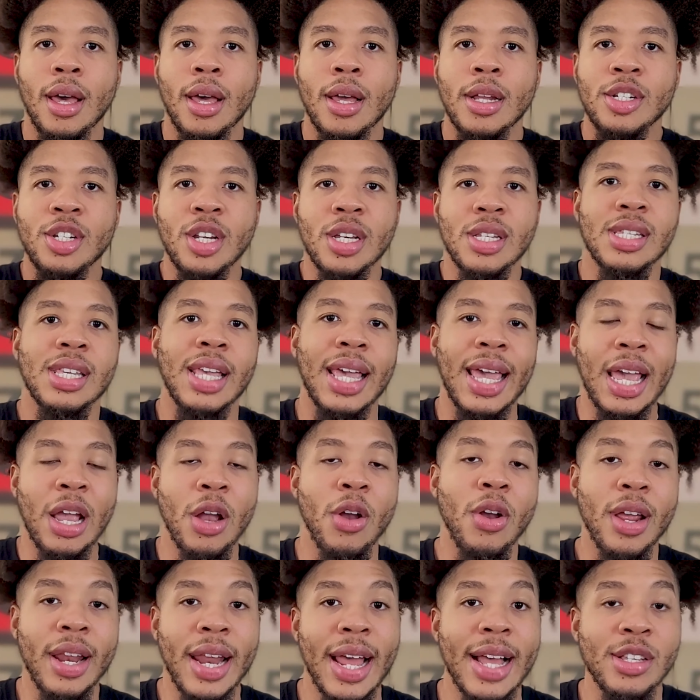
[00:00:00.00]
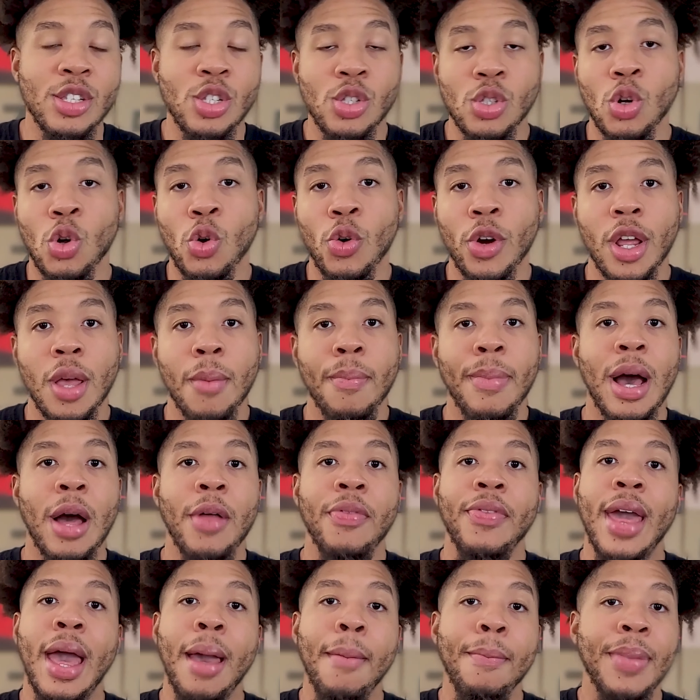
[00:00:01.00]
just hearing that story
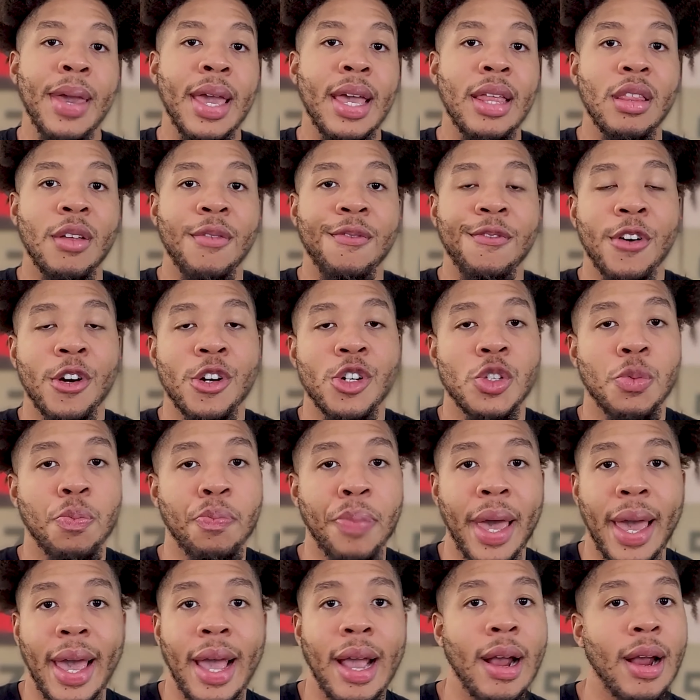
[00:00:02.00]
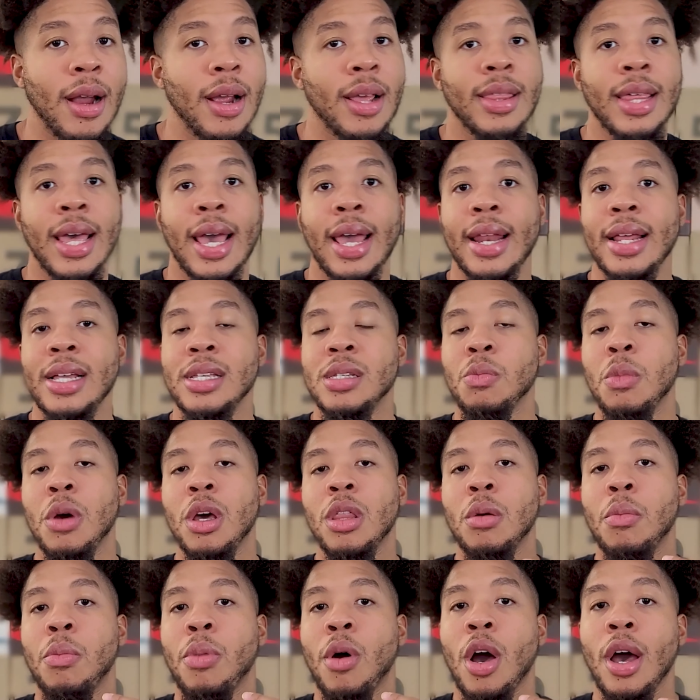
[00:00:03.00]
about that being the first pair that his
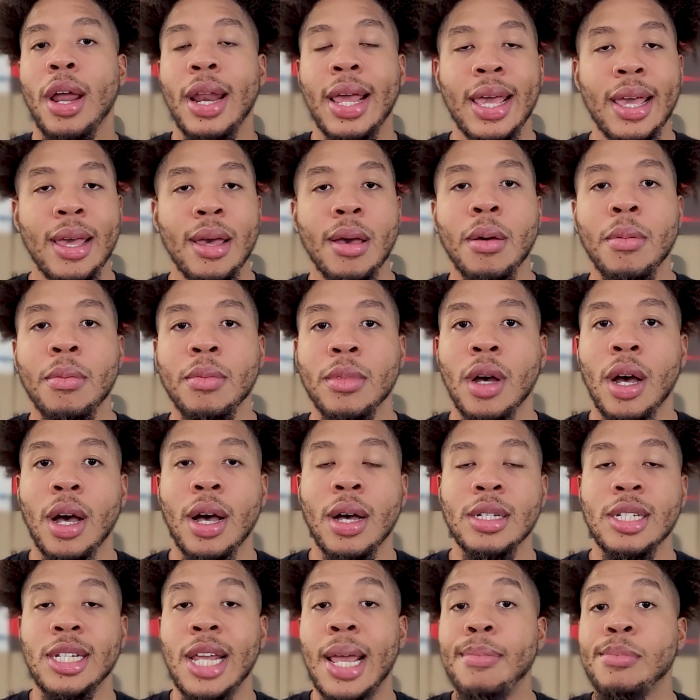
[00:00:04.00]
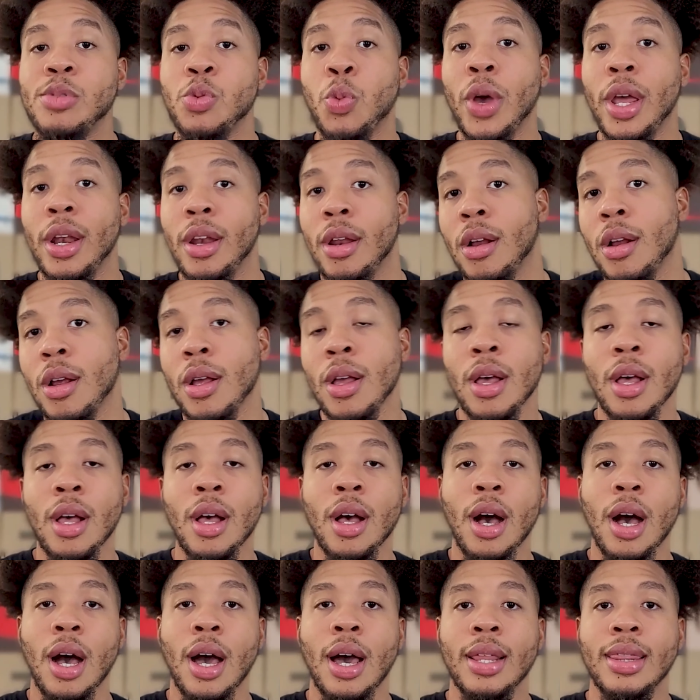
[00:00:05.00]
mother bought him, James Whitner,
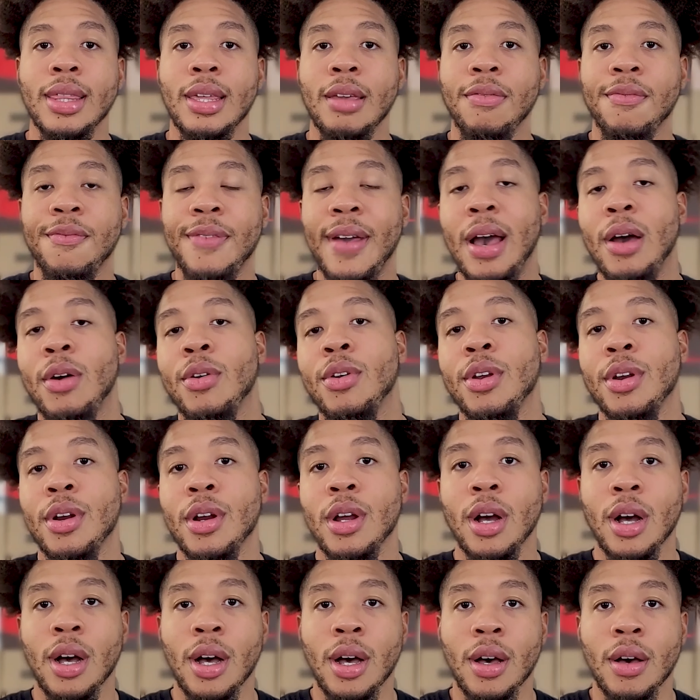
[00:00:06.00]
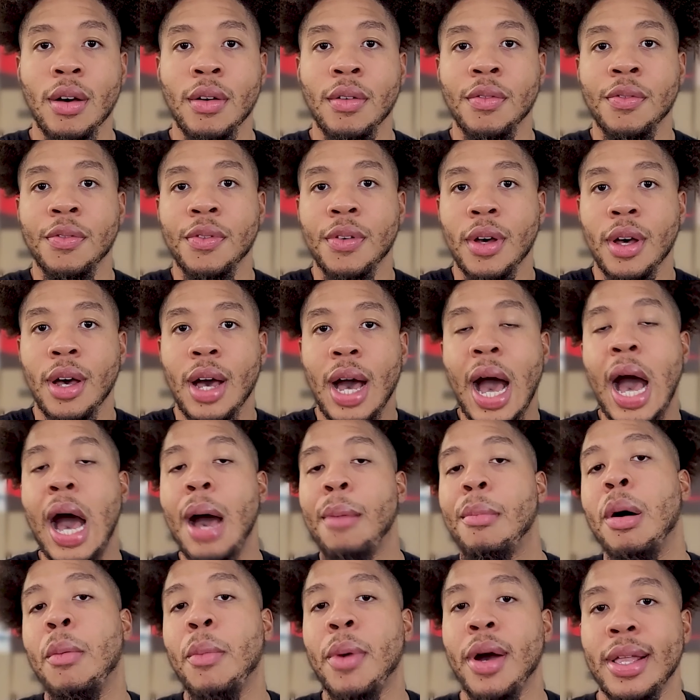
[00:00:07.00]
the founder of A
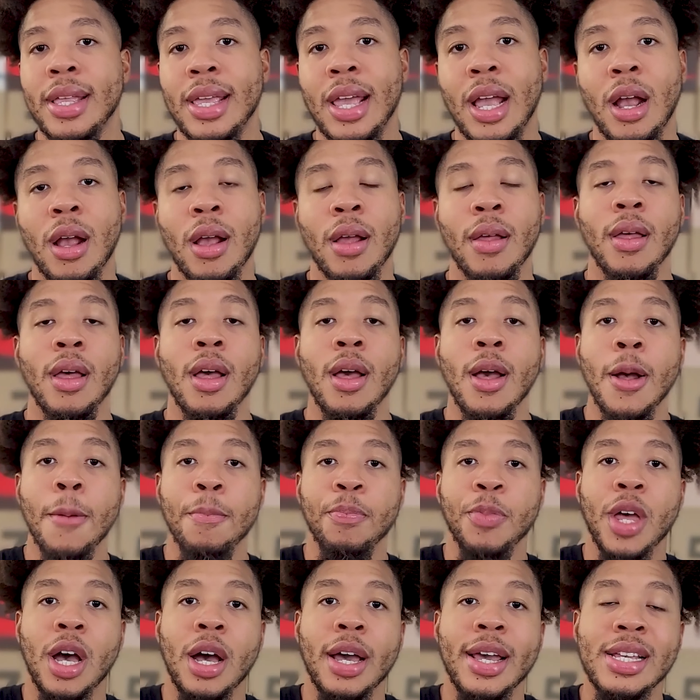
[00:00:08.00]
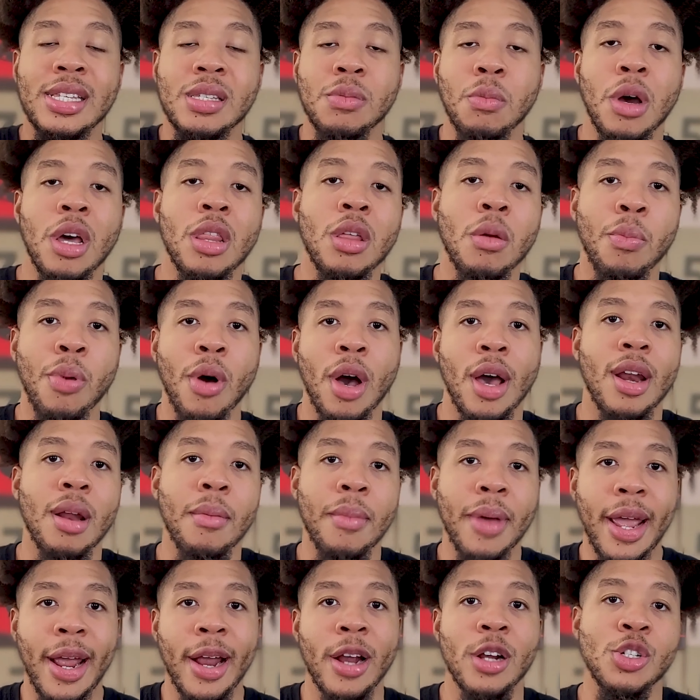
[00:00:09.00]
Ma Maniere, his mother bought him
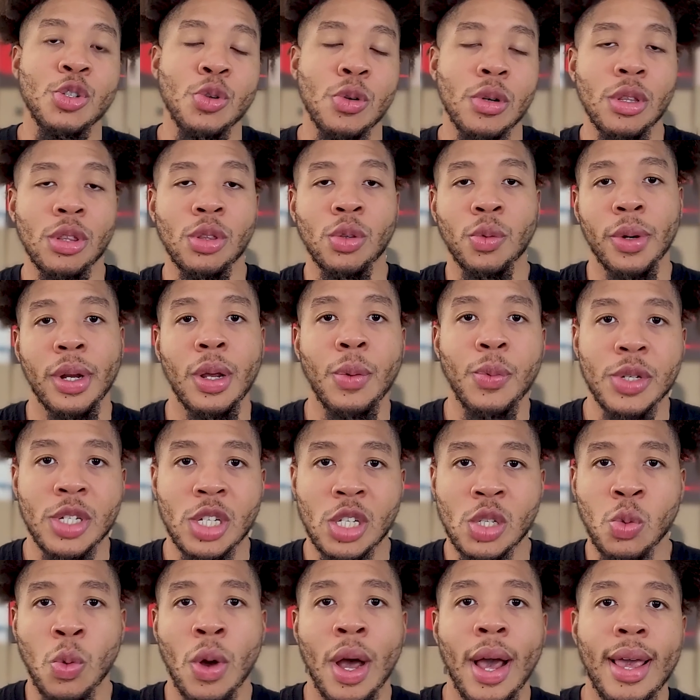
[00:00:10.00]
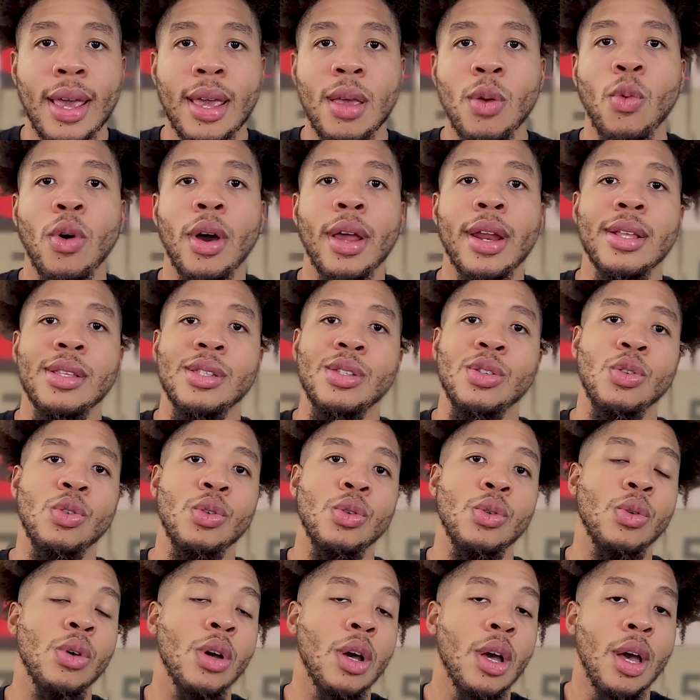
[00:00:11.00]
an Air Jordan 3, which is why he wanted to
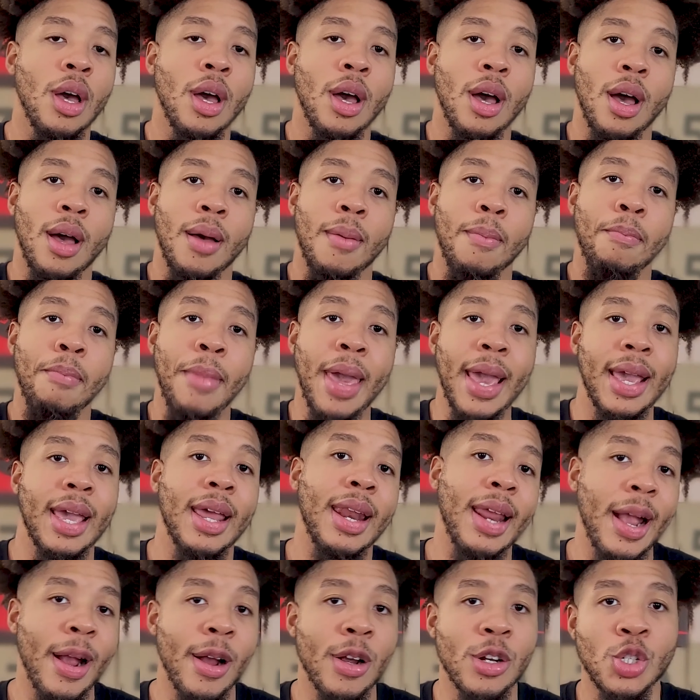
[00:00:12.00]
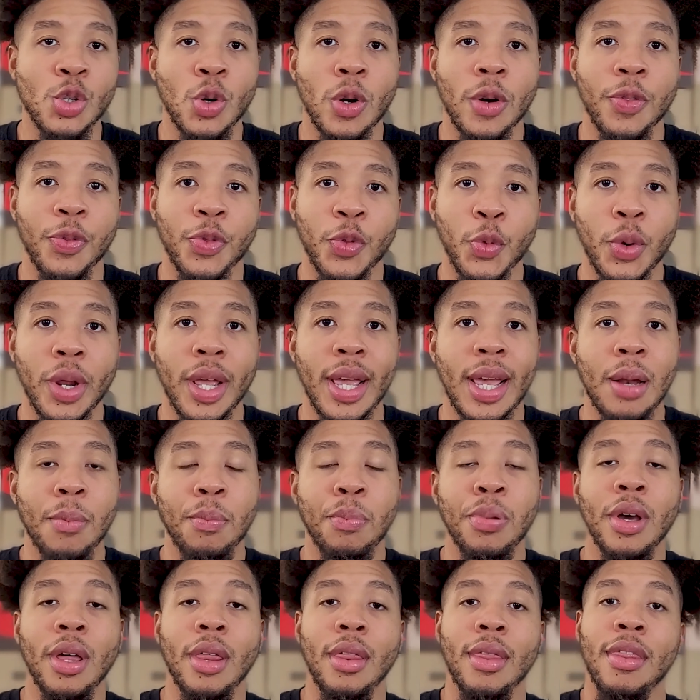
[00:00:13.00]
make an Air Jordan 3
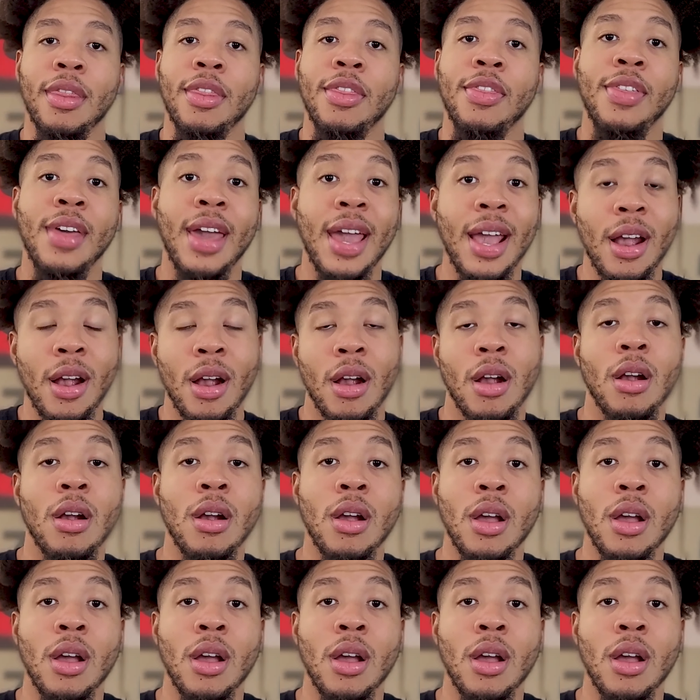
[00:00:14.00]
and put their